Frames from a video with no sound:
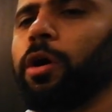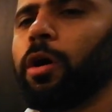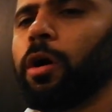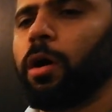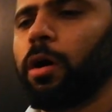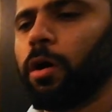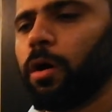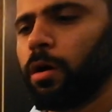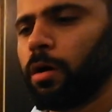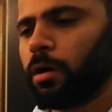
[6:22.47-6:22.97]

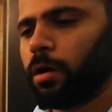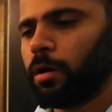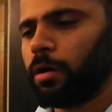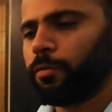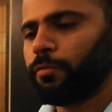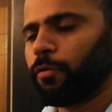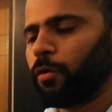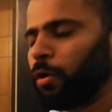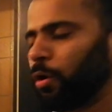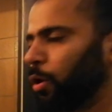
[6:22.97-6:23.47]

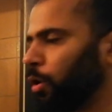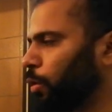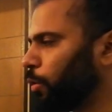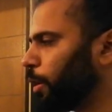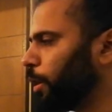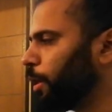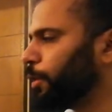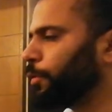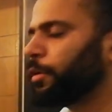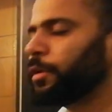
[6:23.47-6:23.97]
for
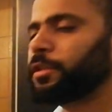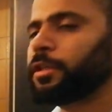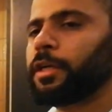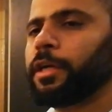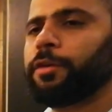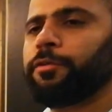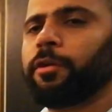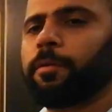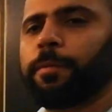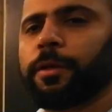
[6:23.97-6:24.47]
longer duration
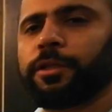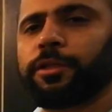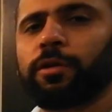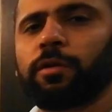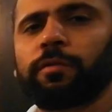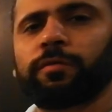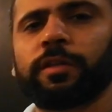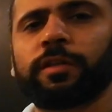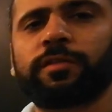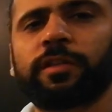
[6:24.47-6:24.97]
in your
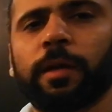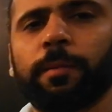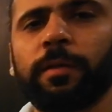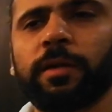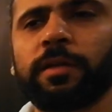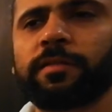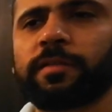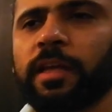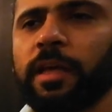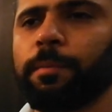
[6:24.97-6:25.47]
patient of the
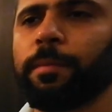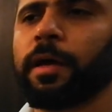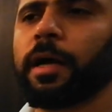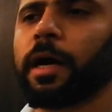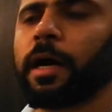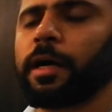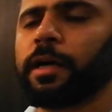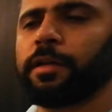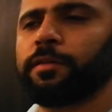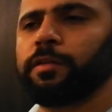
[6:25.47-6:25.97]
stable ischemic
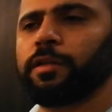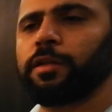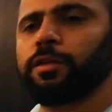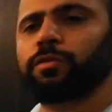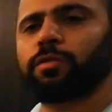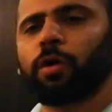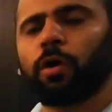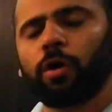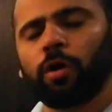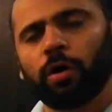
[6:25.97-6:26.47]
heart
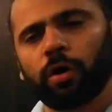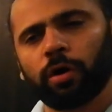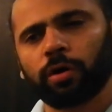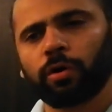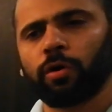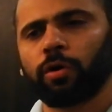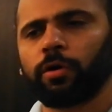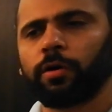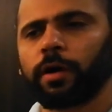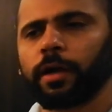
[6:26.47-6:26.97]
disease
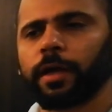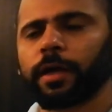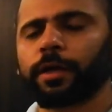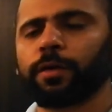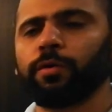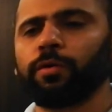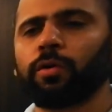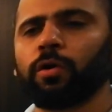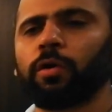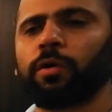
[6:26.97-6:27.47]
or
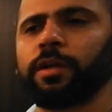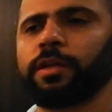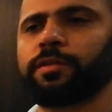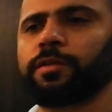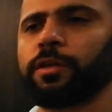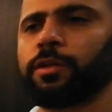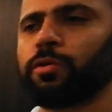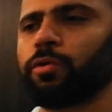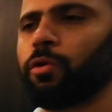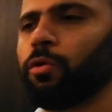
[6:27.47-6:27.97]
acute coronary
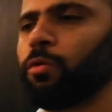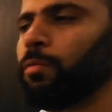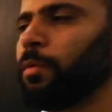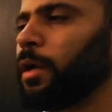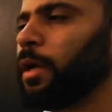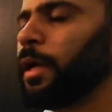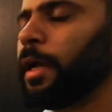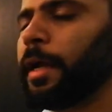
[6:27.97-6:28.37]
syndrome.